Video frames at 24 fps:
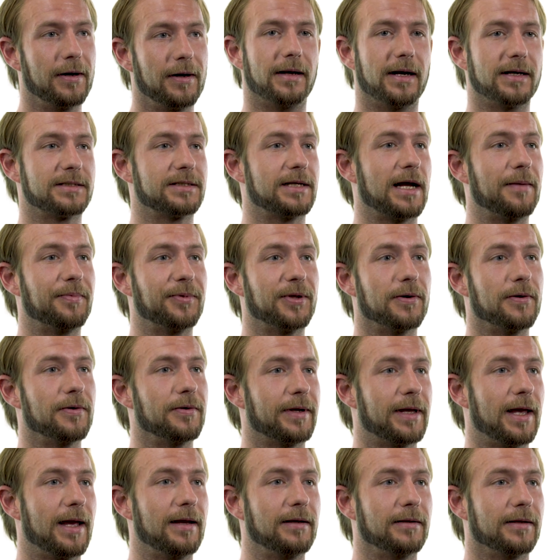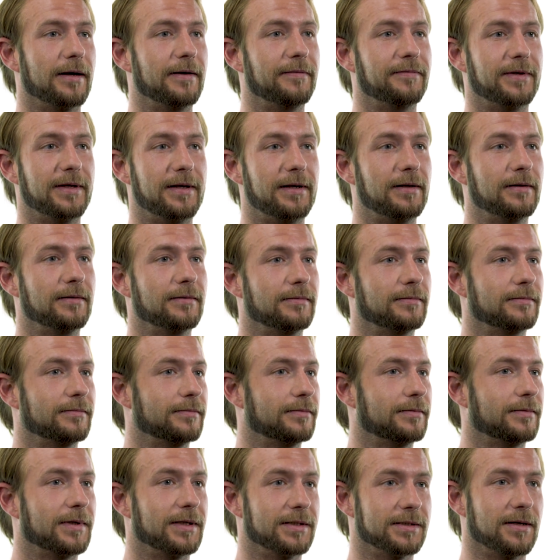I stopped the whole gang life thing
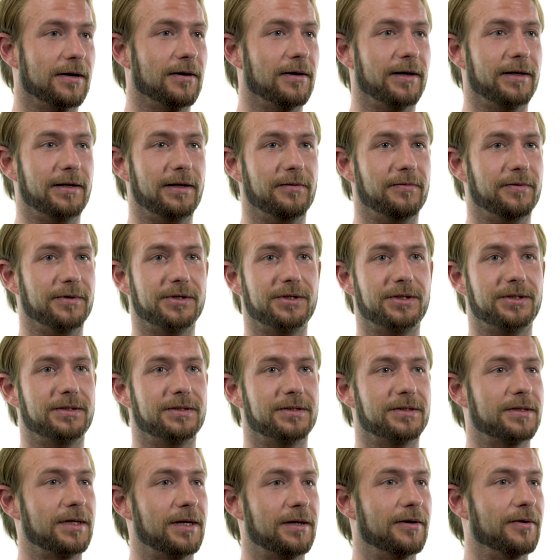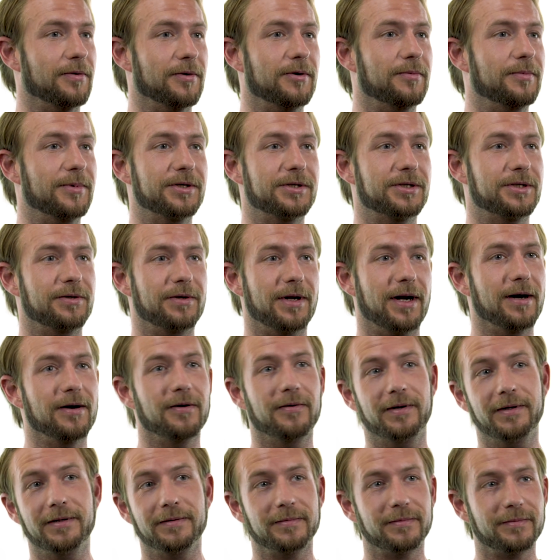because all I did was sit in a room and shoot
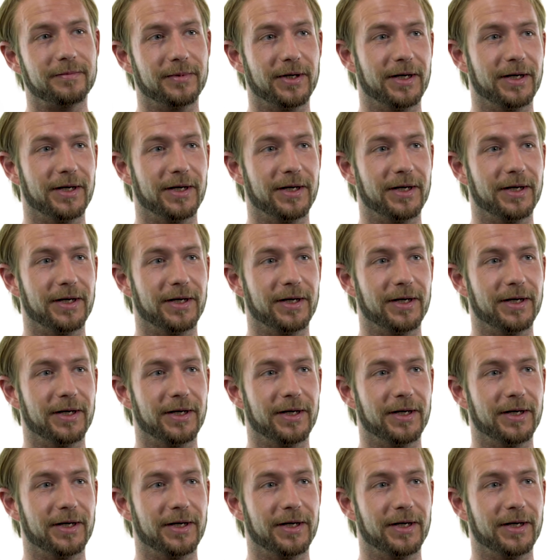heroin.